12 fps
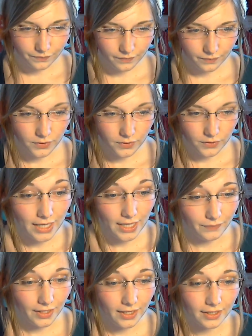So yeah,
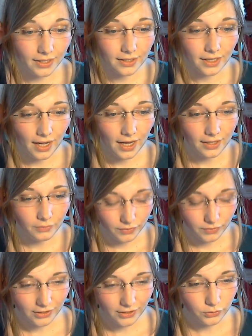
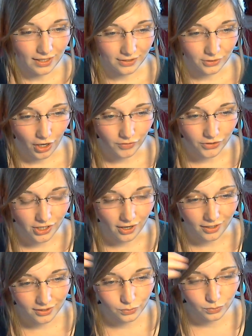that's why that's your avatar,
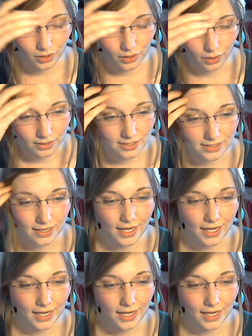is what I wanted to say.